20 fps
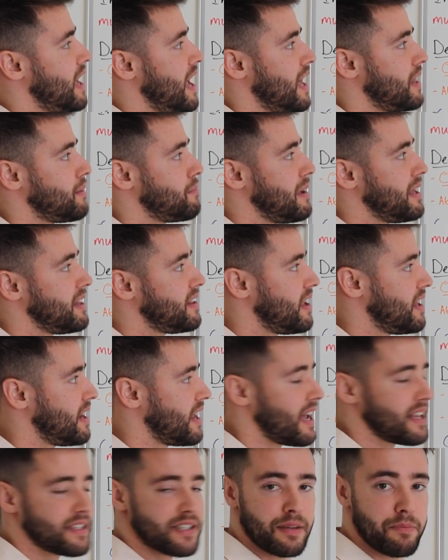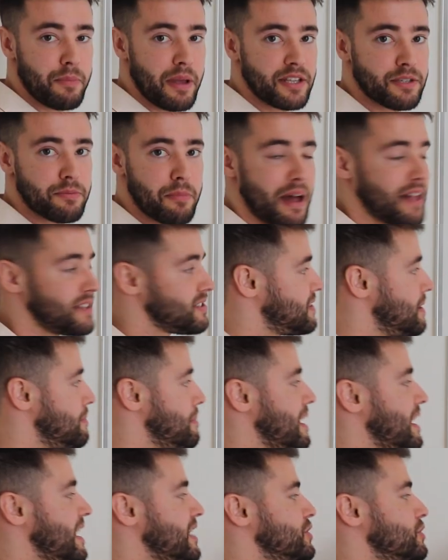and maintaining acid-base balance. The
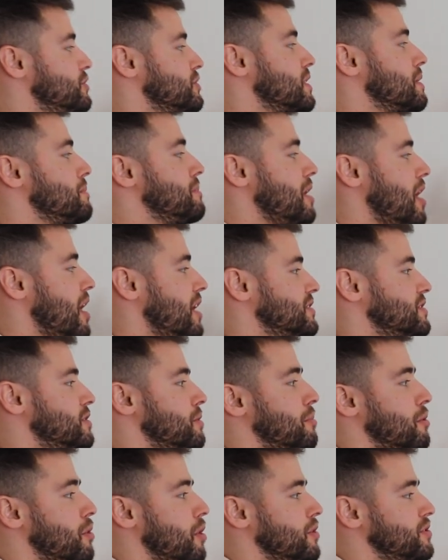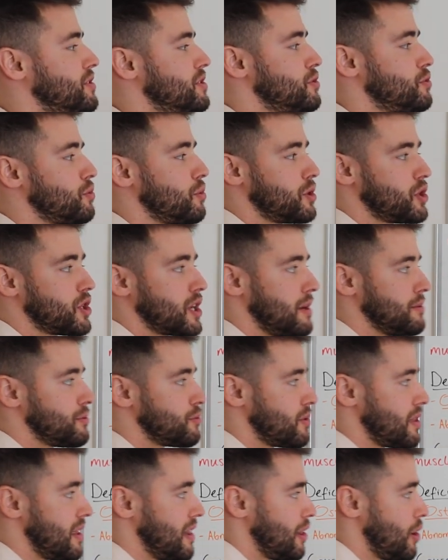main issue is going to be osteoporosis, which comes
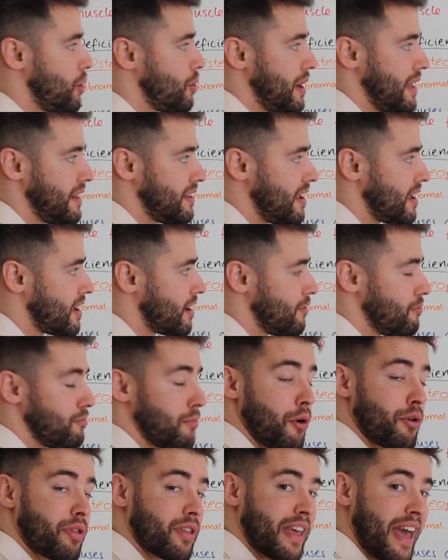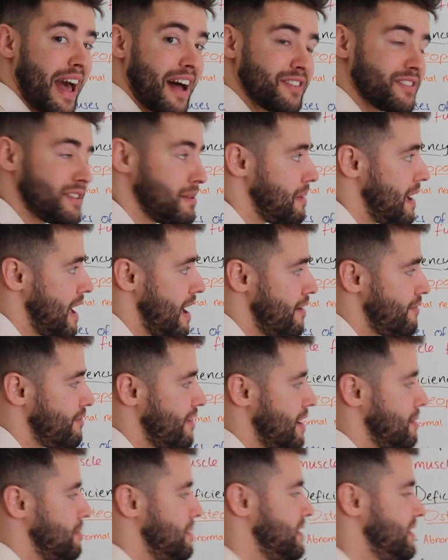with a low intake of both calcium and
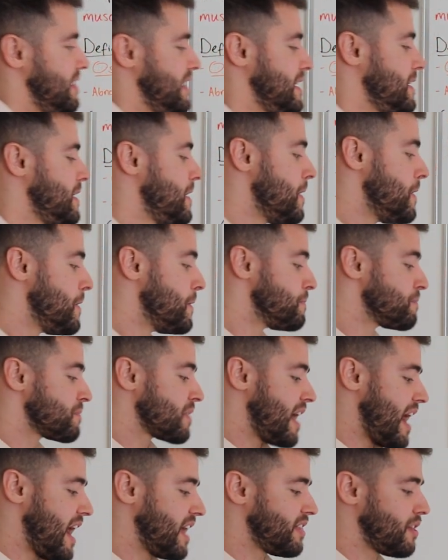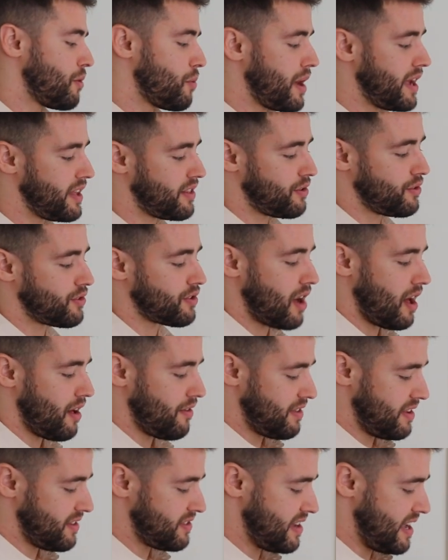vitamin D. And the way to
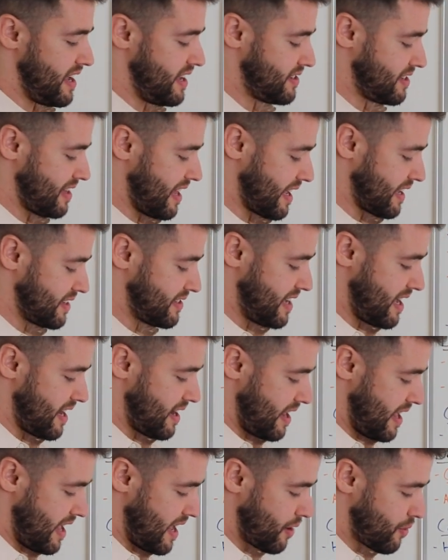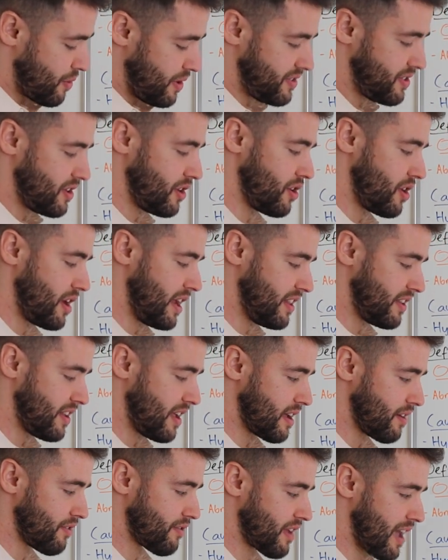solve this is, like I said, increasing your
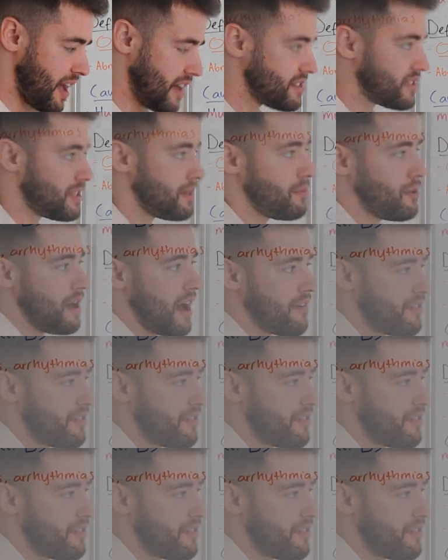intake of calcium. You